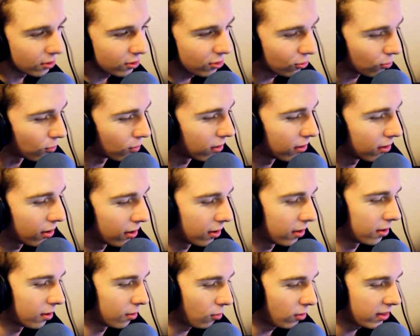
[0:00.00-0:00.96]
Dude,
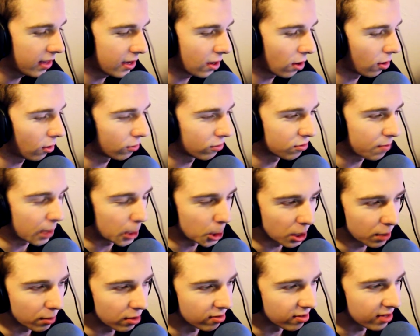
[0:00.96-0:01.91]
one thing always about
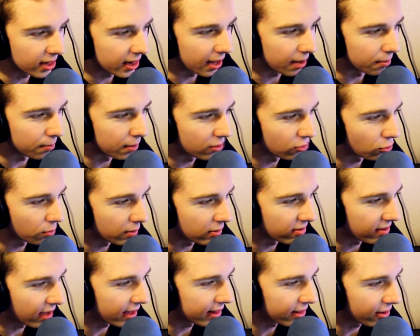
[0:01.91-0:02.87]
Dragon Ball Z that messed with me
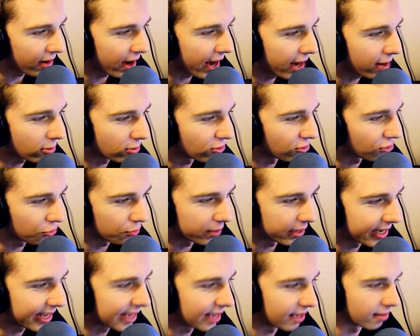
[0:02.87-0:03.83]
is their hair is just
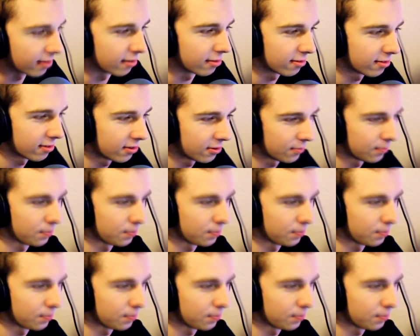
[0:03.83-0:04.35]
ridiculous.